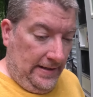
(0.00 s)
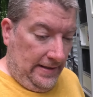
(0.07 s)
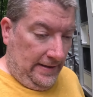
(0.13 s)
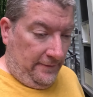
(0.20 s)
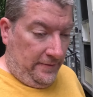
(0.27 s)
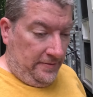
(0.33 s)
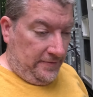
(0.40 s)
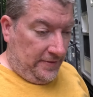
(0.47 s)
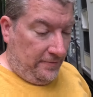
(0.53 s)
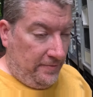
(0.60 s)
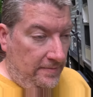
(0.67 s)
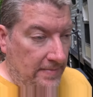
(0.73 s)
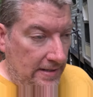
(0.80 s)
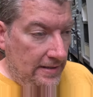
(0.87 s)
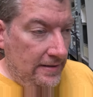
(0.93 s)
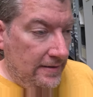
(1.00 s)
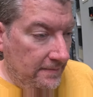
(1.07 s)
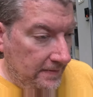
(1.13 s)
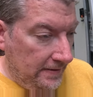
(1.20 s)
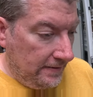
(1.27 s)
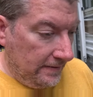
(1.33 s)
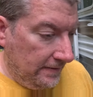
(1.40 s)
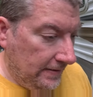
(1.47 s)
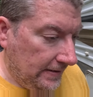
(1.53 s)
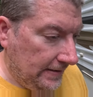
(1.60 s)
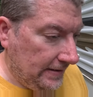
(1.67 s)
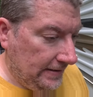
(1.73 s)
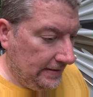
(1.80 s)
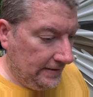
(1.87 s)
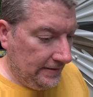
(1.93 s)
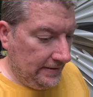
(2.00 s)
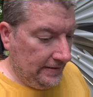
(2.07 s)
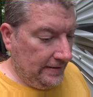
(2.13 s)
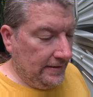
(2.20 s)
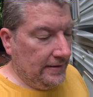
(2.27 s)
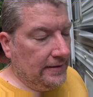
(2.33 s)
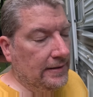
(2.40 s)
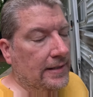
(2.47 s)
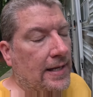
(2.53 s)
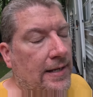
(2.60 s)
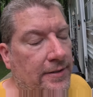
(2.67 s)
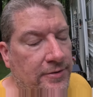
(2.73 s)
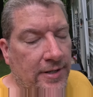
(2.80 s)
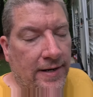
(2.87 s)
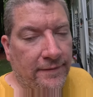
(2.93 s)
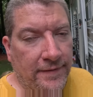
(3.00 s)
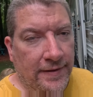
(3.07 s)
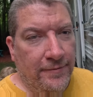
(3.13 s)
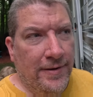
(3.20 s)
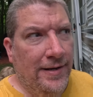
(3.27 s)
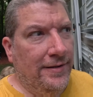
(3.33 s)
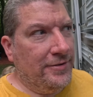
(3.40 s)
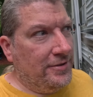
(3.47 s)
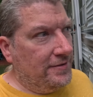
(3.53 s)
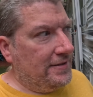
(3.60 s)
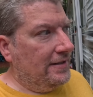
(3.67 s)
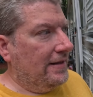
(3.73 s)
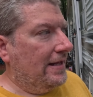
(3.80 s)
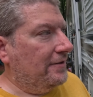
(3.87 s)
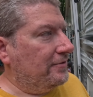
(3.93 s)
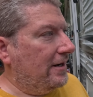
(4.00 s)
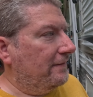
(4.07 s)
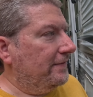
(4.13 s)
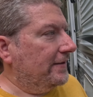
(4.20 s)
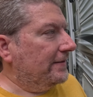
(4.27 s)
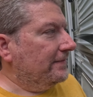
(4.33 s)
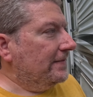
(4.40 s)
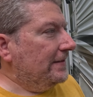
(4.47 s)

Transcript: Hey everyone, so we made it up here. A lot of traffic. Well, I shouldn't say a lot of traffic.